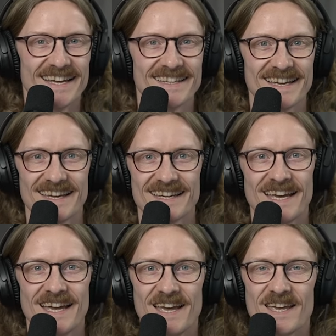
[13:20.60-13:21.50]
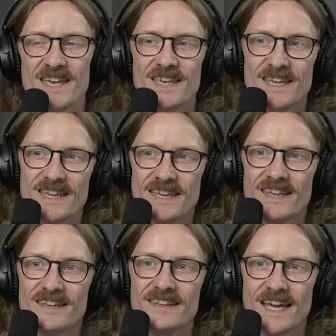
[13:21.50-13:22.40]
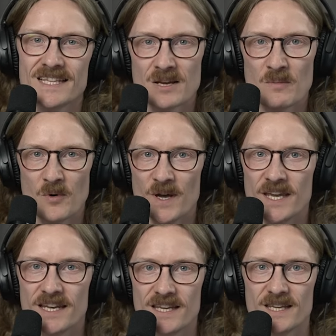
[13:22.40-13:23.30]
Like, at some point,